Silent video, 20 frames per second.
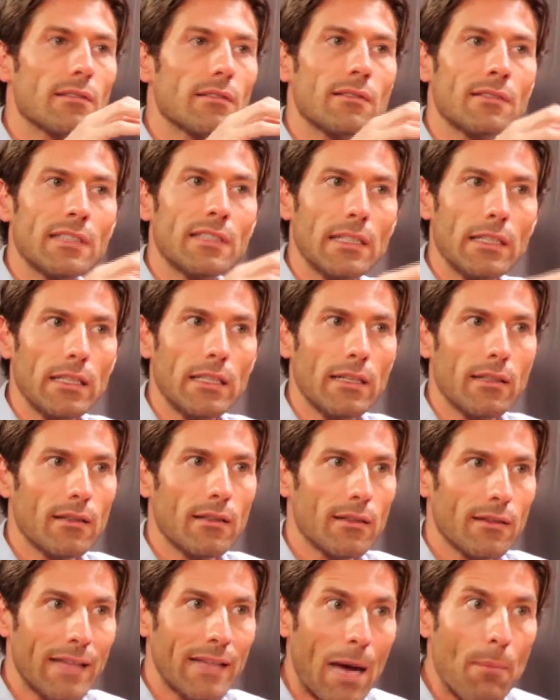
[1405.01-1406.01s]
the
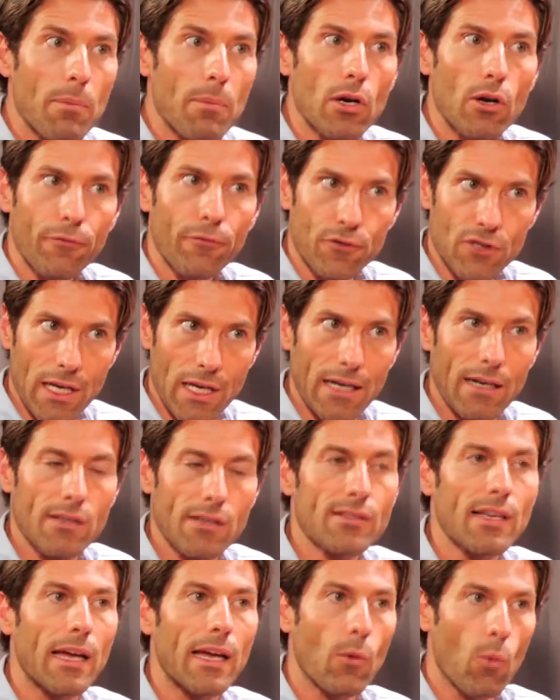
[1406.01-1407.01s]
number of channels
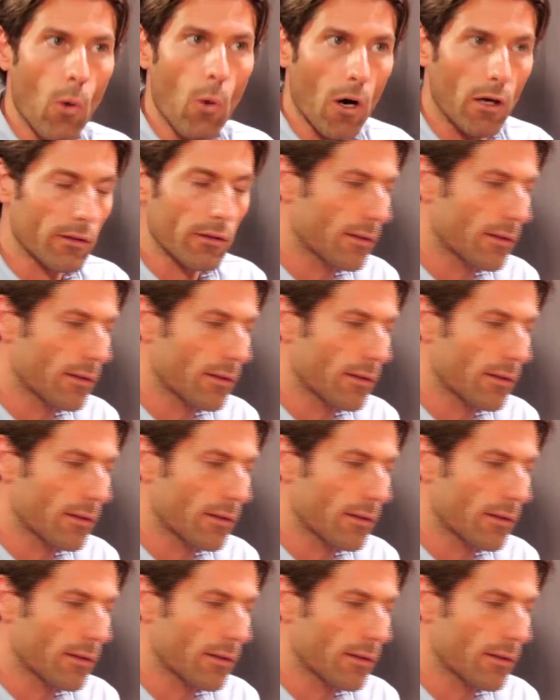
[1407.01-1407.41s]
I want.